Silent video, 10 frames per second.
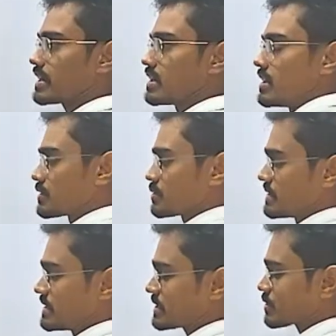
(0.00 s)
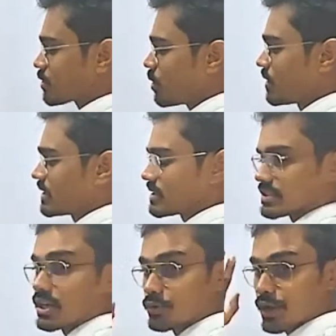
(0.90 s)
So this is called, now you
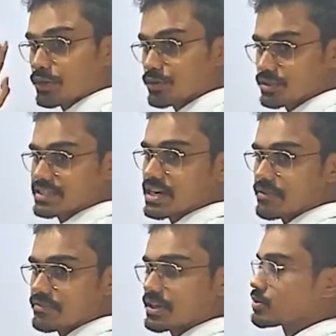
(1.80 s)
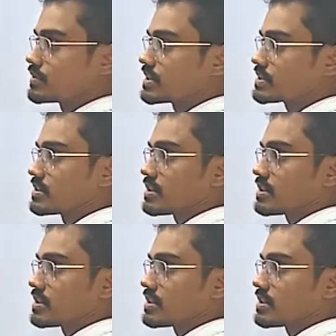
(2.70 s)
have to know this graph here onward, right?